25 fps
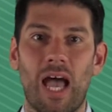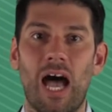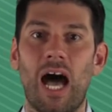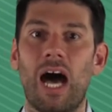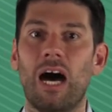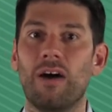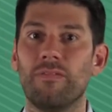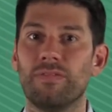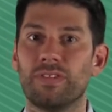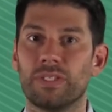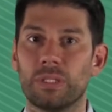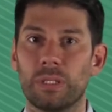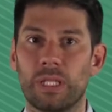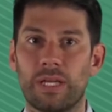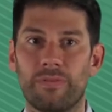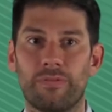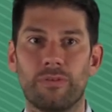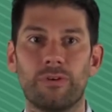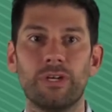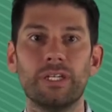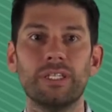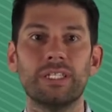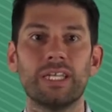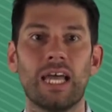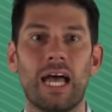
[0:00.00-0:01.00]
of
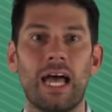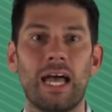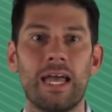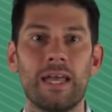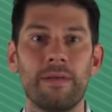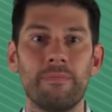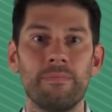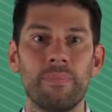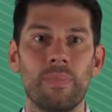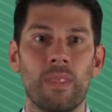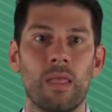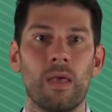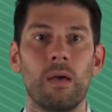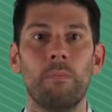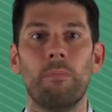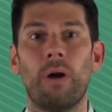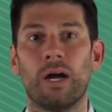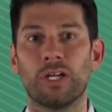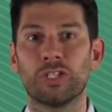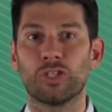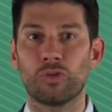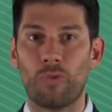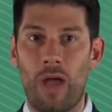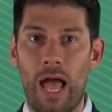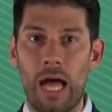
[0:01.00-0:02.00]
delivery time,
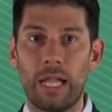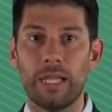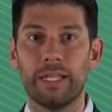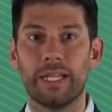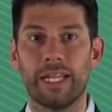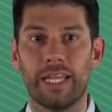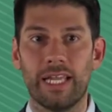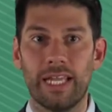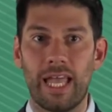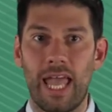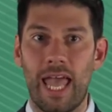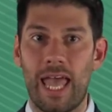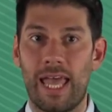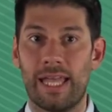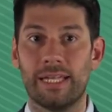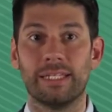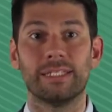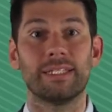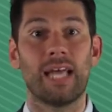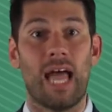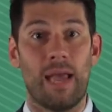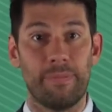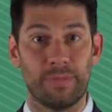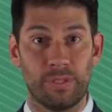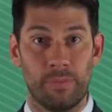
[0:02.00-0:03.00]
punctuality, and
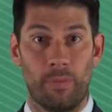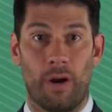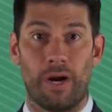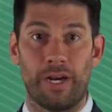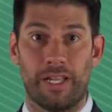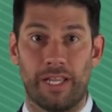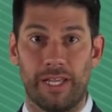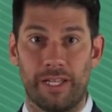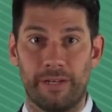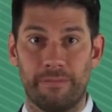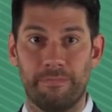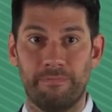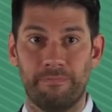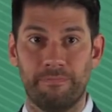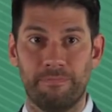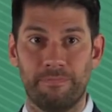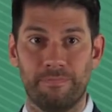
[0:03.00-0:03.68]
time to market.